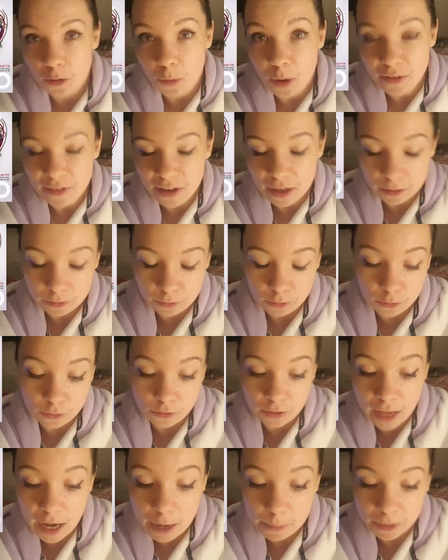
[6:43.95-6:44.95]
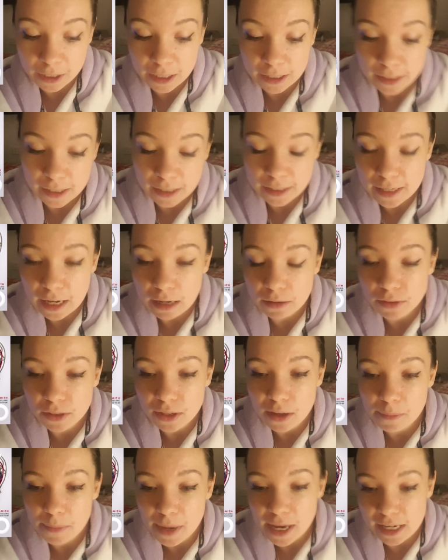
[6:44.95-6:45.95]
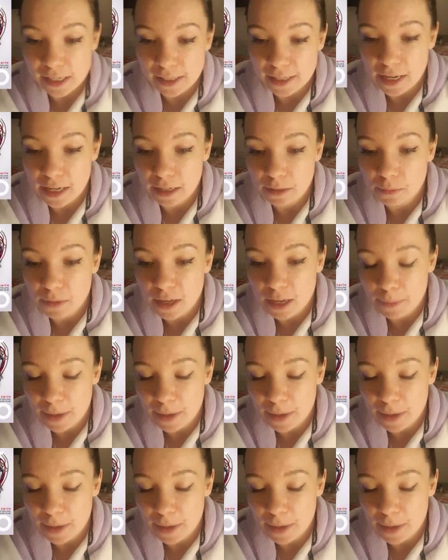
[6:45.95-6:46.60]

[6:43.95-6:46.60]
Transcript: quite thankful for that because it sounds amazing.